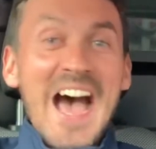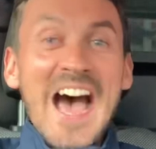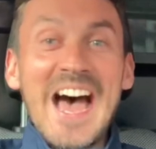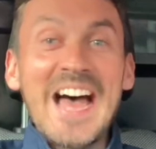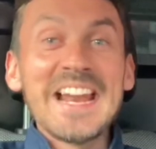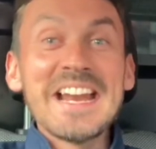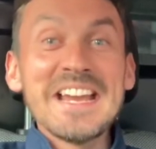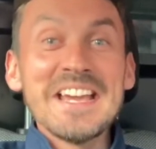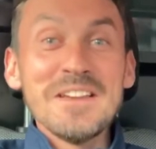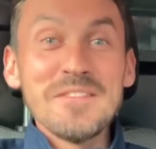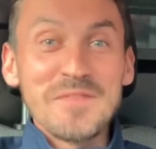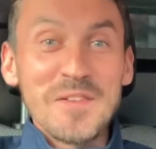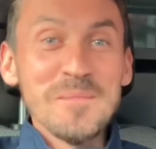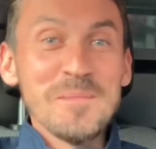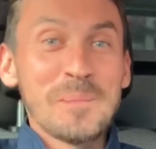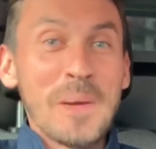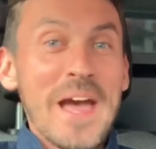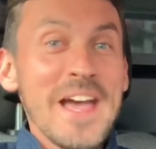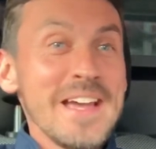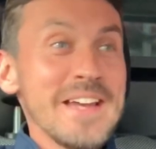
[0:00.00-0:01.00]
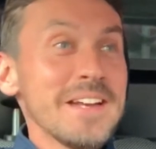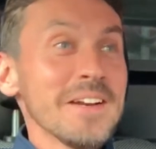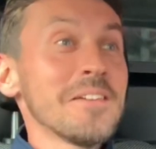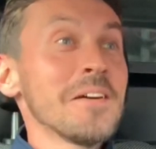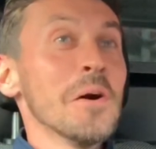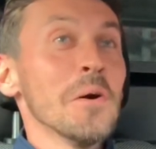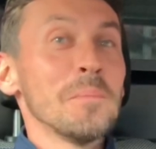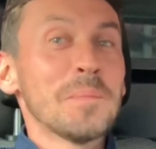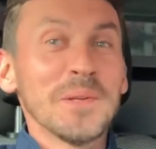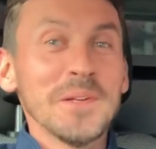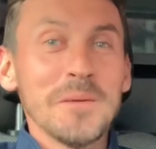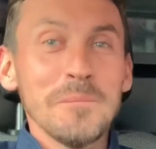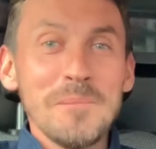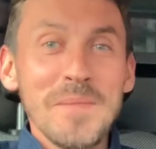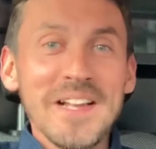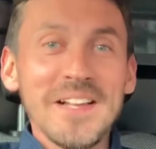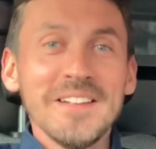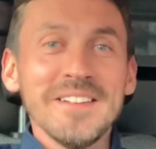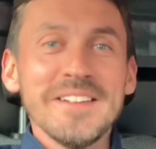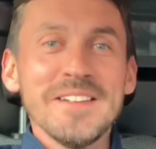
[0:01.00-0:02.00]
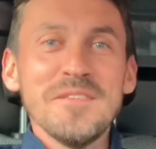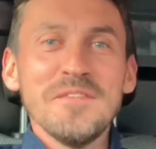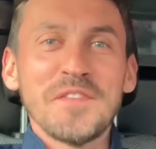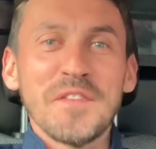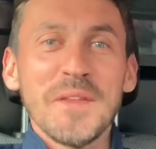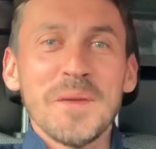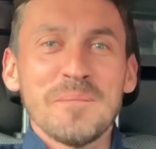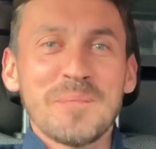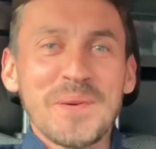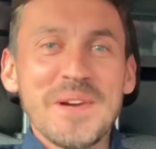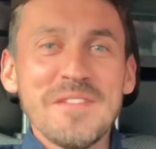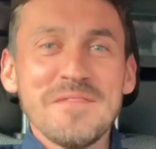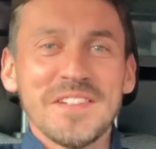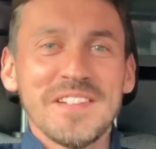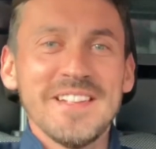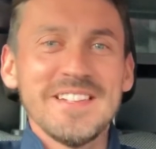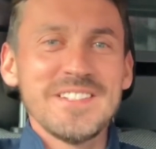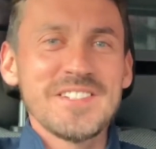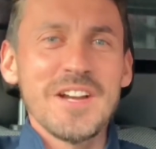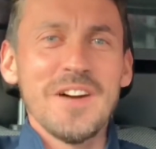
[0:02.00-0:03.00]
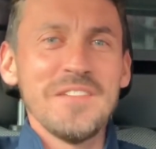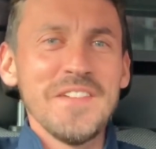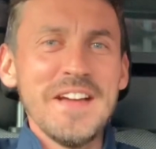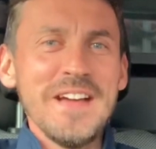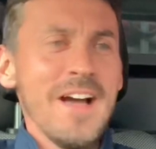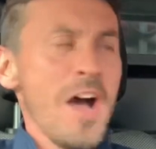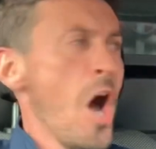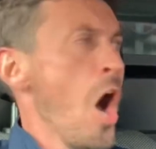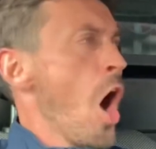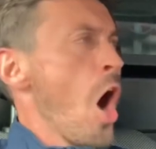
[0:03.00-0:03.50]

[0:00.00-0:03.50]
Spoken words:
And even paid a couple of million for the privilege of it.